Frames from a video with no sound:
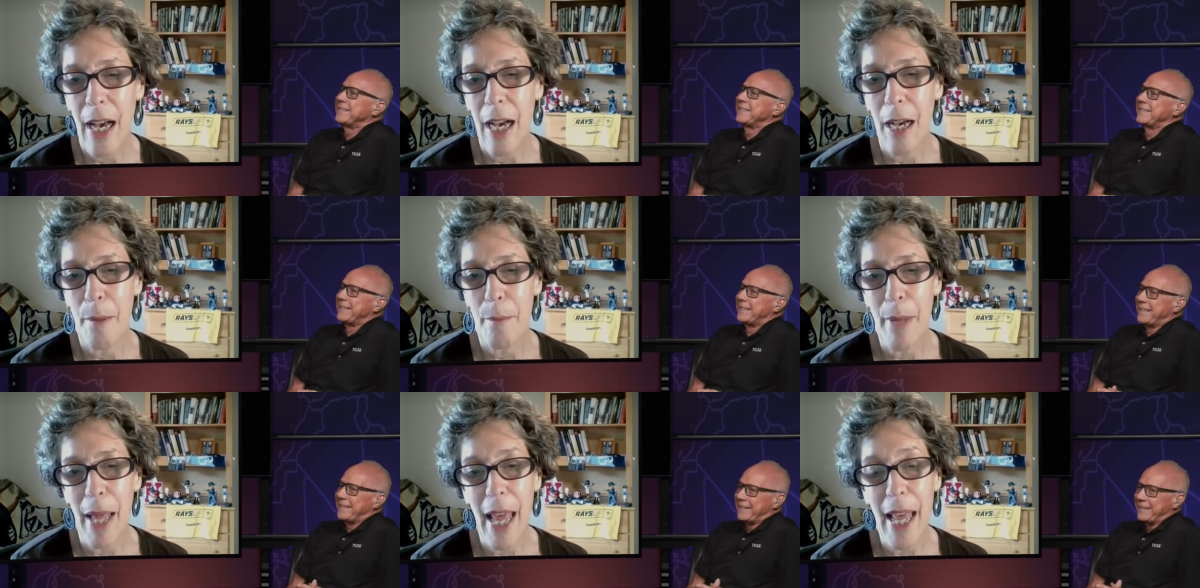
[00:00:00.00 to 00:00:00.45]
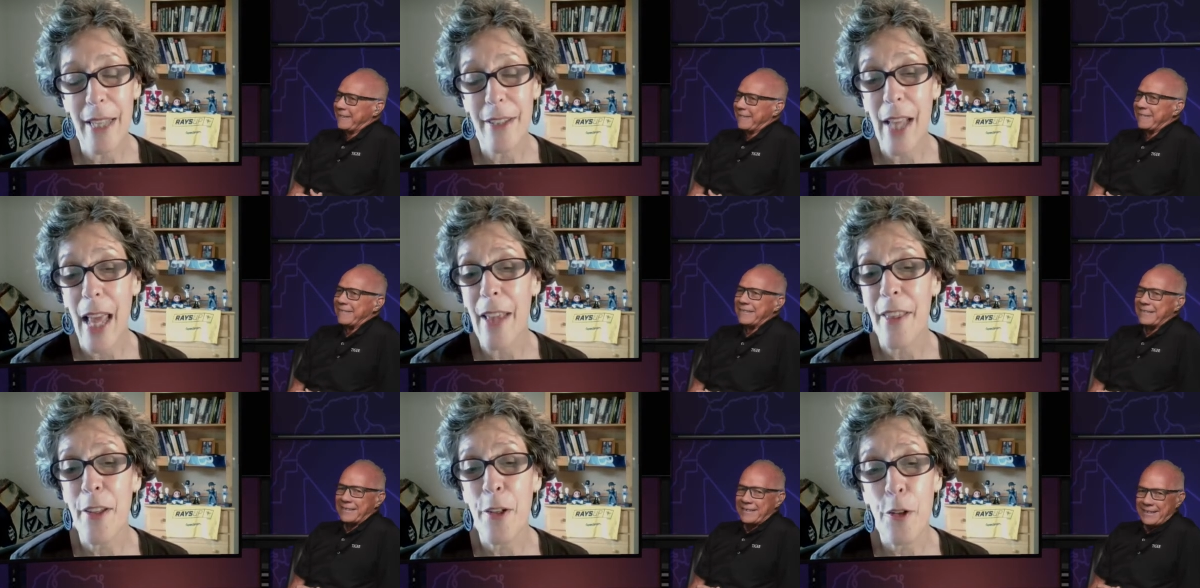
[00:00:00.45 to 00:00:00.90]
Speaker 1: yeah. um, and,
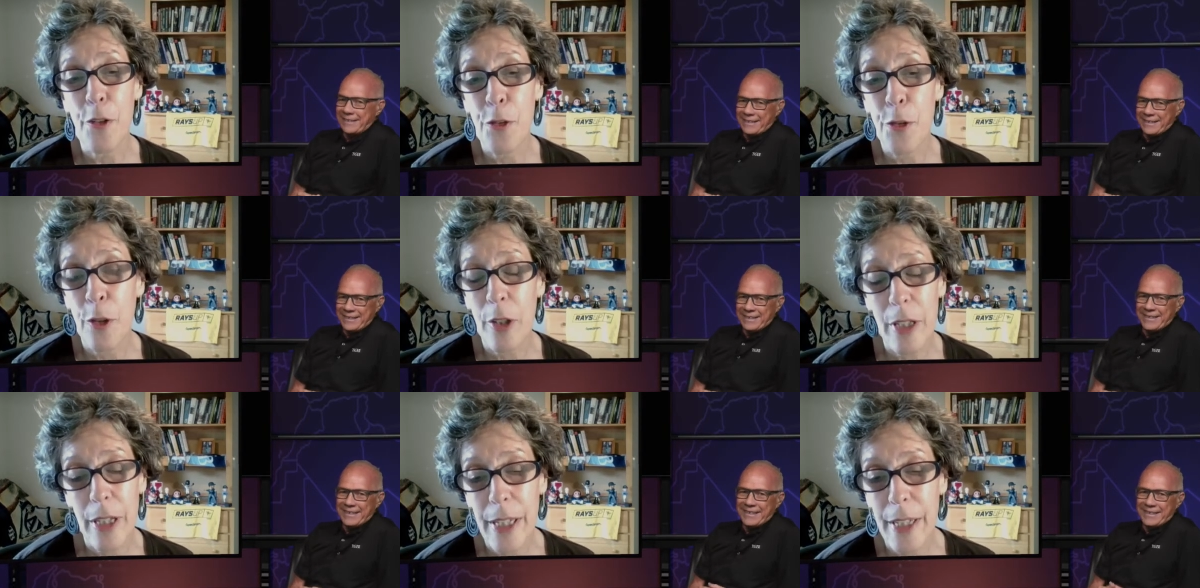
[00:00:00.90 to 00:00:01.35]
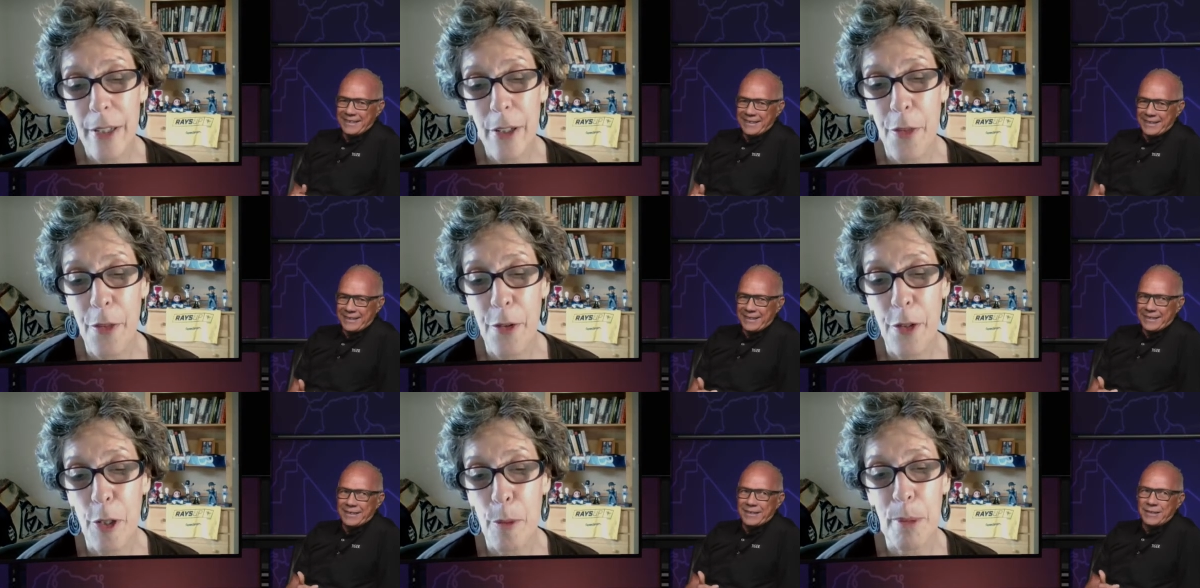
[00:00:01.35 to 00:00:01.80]
and there are certainly, yeah,
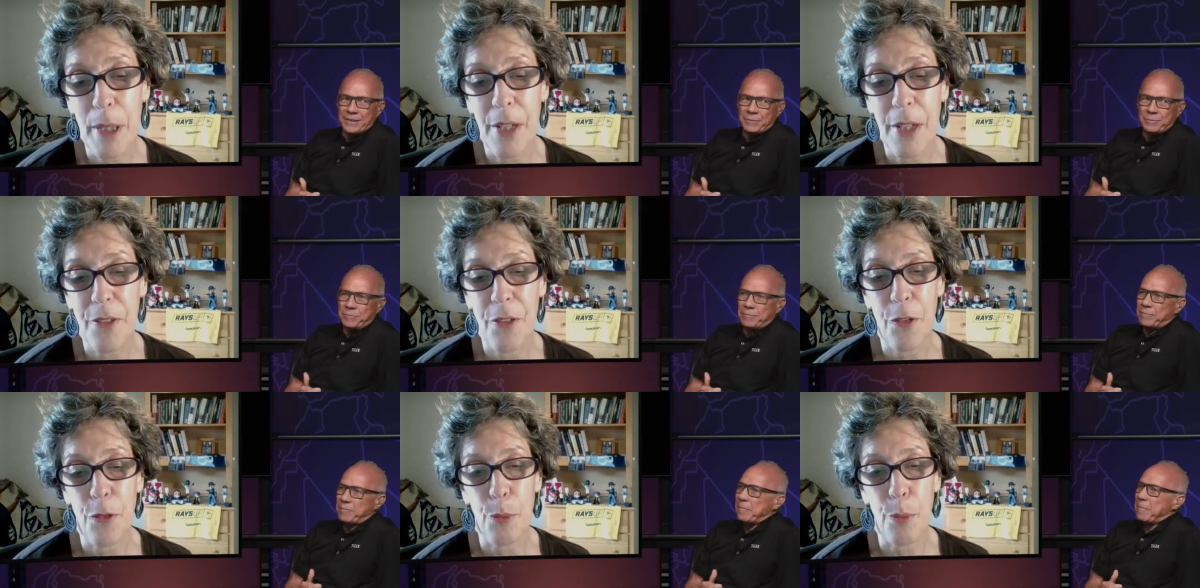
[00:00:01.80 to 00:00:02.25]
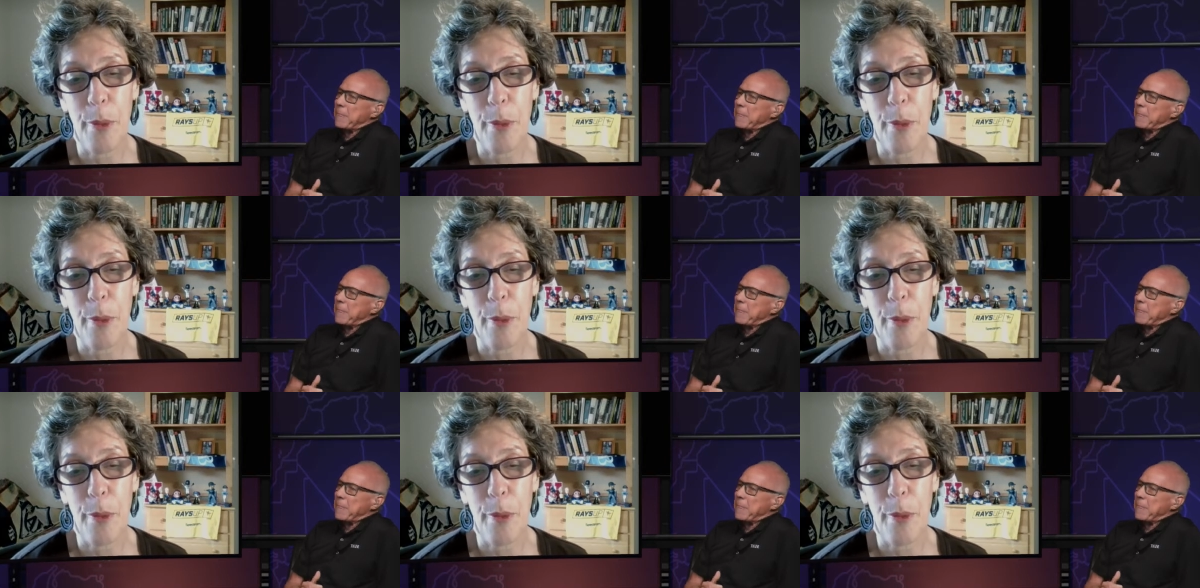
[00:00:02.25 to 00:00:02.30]
there are places